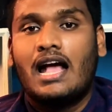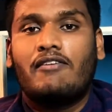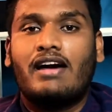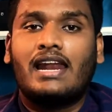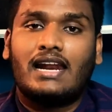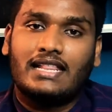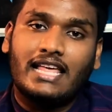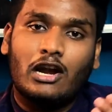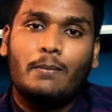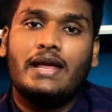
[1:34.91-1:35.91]
where
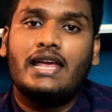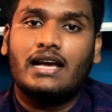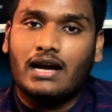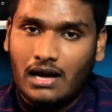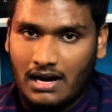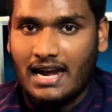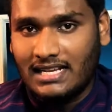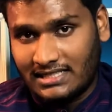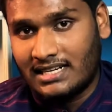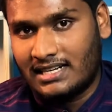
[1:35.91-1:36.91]
there will be
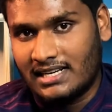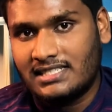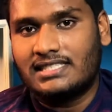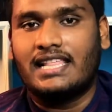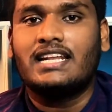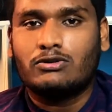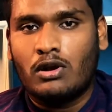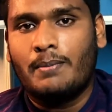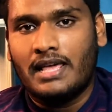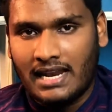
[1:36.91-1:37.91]
less returns, the risk
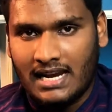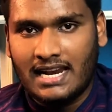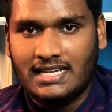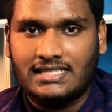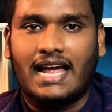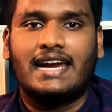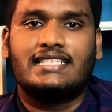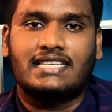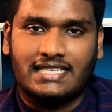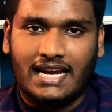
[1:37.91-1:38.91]
will be really less, and
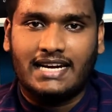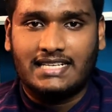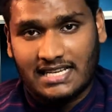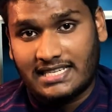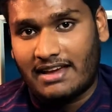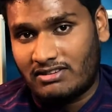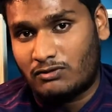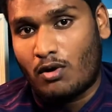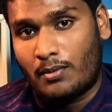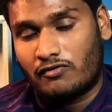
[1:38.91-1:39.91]
it is a safest
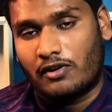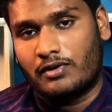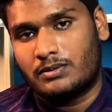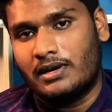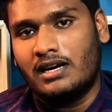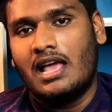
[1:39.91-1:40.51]
form of investment.